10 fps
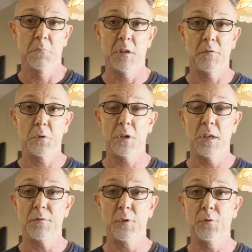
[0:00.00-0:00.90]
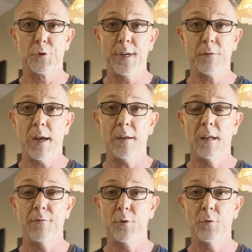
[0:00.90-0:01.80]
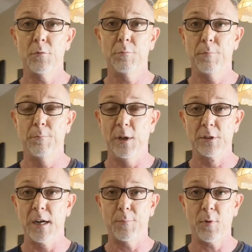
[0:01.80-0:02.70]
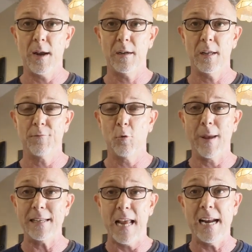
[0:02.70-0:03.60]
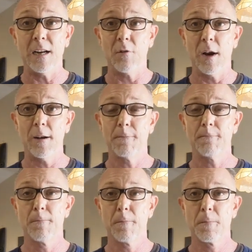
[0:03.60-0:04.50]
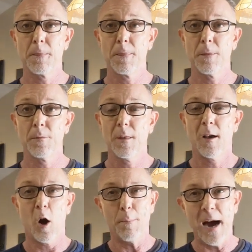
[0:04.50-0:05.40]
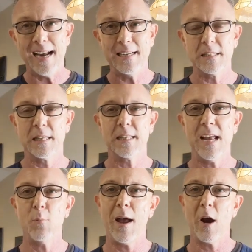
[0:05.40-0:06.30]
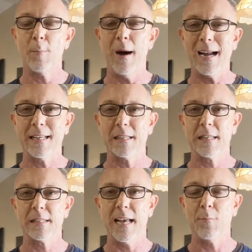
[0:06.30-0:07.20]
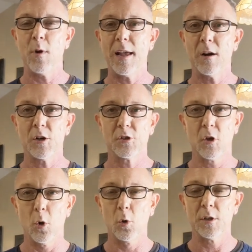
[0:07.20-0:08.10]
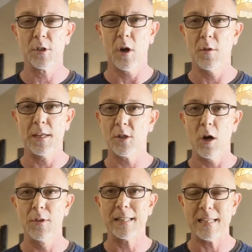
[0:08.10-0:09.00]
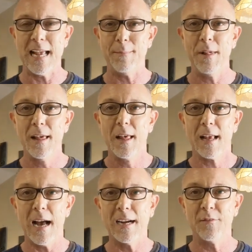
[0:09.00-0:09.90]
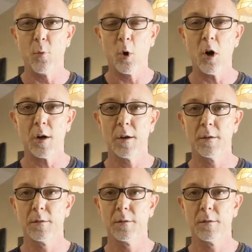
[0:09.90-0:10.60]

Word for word: if you if you treat it right, if you build it up right, if you maintain it right. And our mind is the same way, our body is the same way, and our soul is all it's all the same kind of work.